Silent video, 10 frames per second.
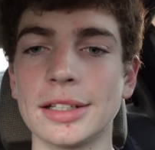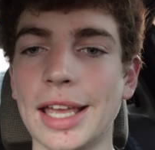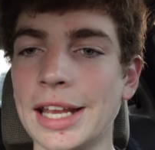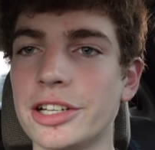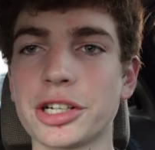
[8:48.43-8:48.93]

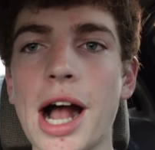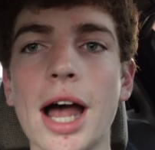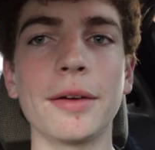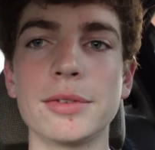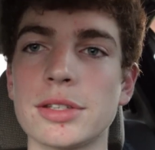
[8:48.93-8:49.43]
It
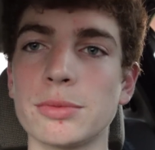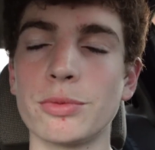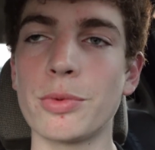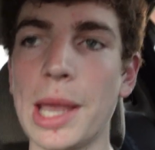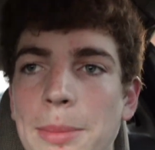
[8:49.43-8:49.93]
drives
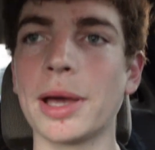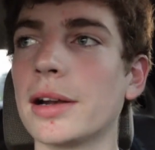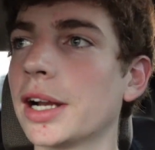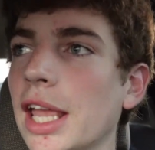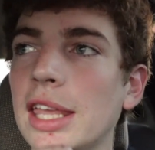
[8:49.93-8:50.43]
way
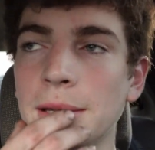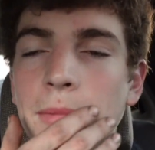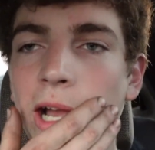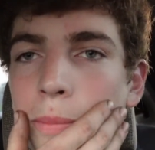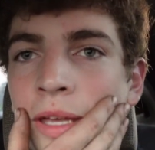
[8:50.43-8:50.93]
better in
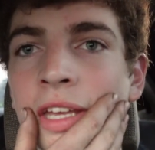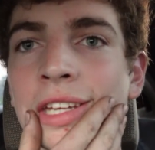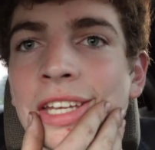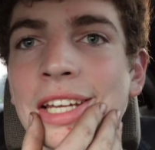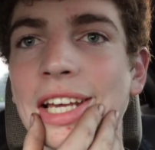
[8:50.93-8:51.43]
my
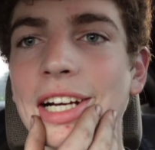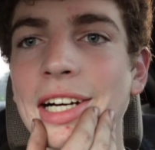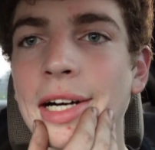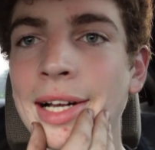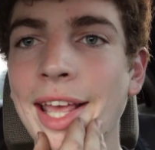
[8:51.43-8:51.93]
opinion.
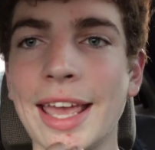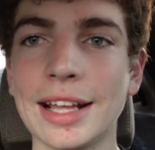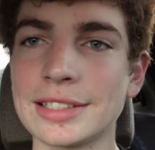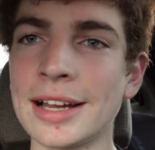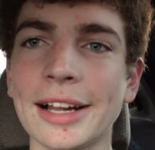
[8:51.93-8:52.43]

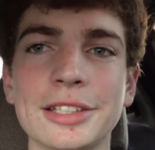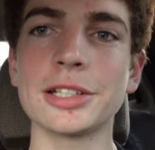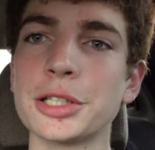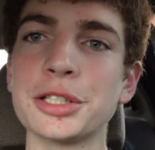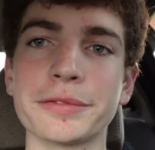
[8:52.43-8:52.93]
It's not
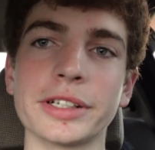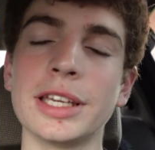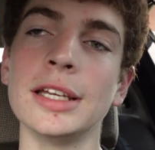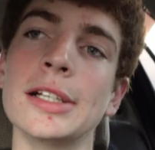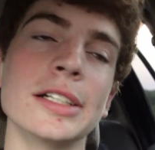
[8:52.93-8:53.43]
searching for
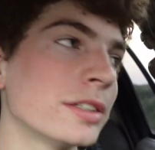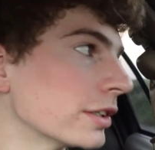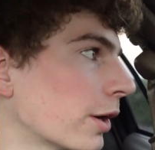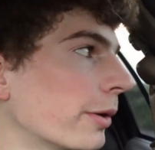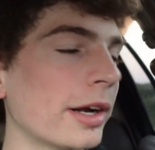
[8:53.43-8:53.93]
gears or
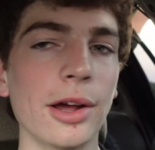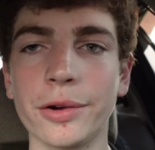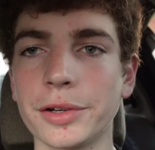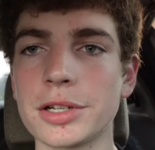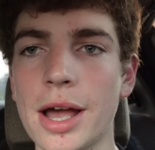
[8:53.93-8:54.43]
going into
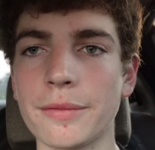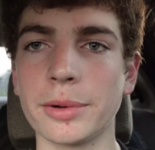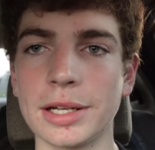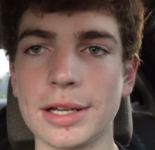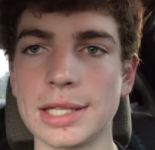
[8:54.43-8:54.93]
overdrive
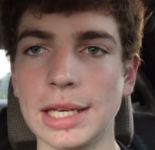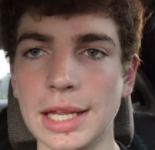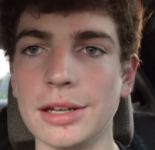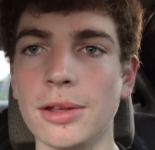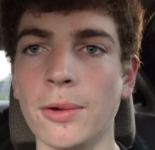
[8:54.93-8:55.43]
when it doesn't
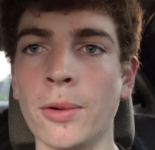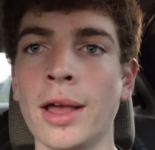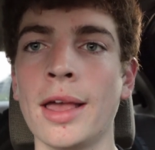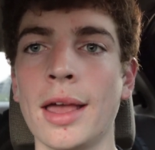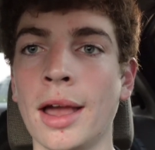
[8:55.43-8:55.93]
need to.
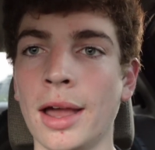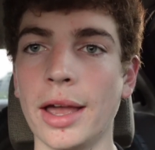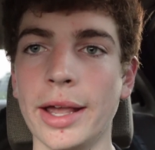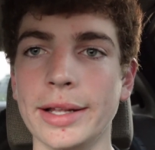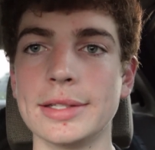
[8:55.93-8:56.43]

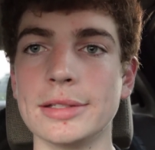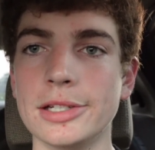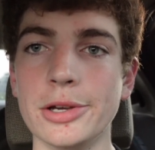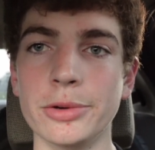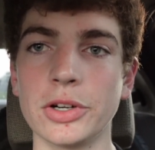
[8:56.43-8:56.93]
It's
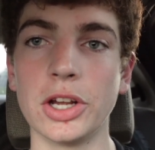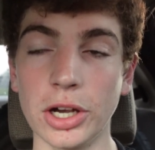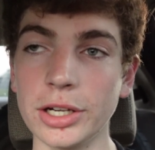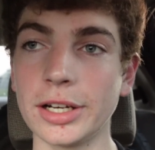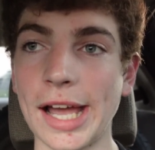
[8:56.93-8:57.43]
doing
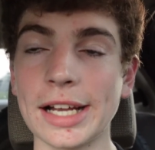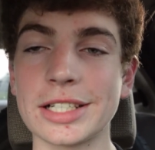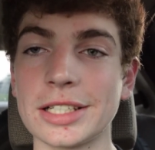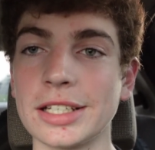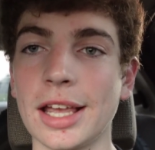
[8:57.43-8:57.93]
good
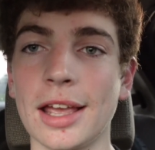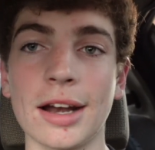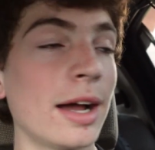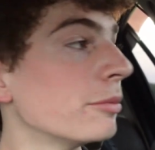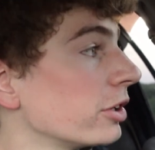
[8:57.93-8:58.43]
actually, and
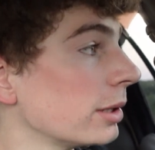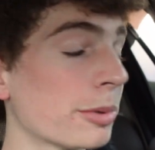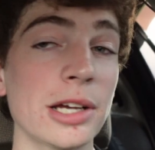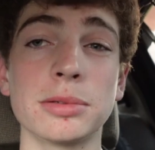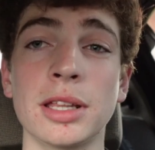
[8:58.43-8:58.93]
I'm really
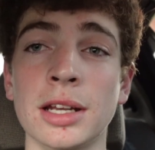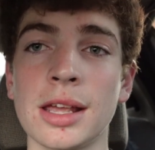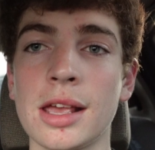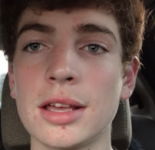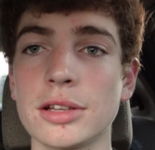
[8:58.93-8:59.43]
impressed with it.
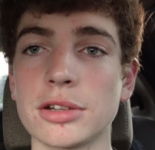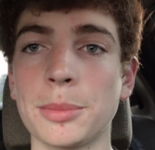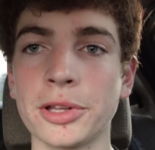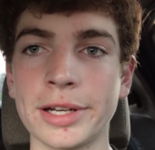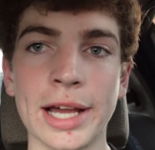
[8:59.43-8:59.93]
So I'm
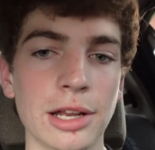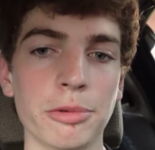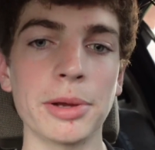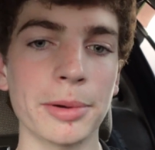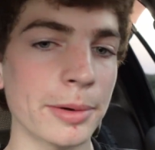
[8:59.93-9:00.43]
on the
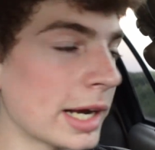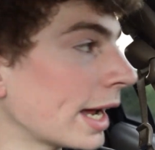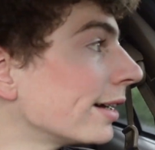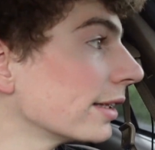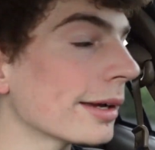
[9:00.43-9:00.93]
93 one right
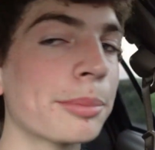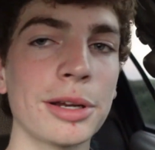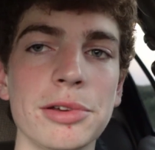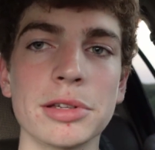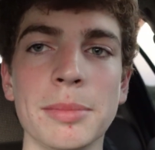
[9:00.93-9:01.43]
now, like
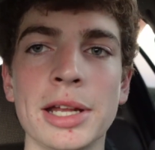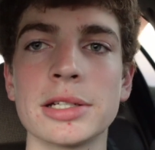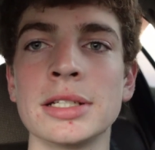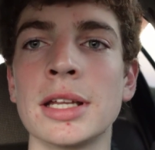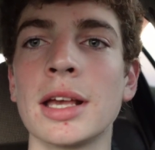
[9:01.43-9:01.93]
previously
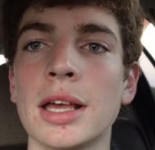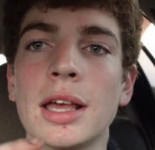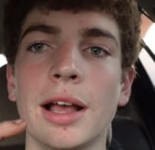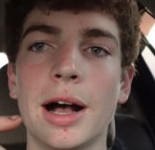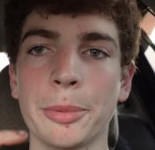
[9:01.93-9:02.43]
mentioned.
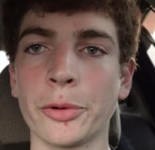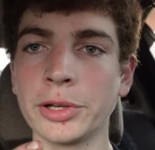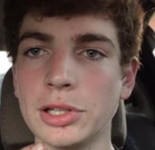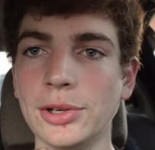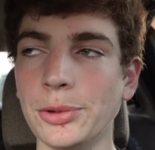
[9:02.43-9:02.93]
I'm
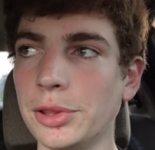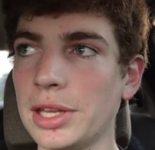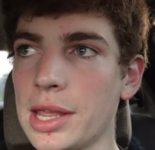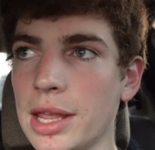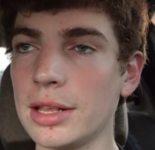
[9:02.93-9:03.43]
going to do
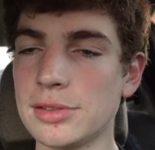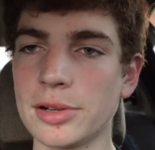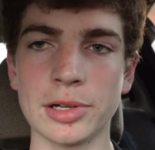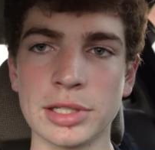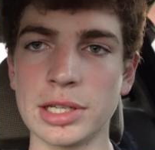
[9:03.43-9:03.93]
the
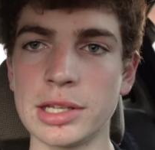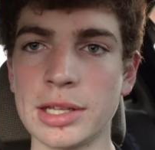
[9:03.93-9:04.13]
0 to 60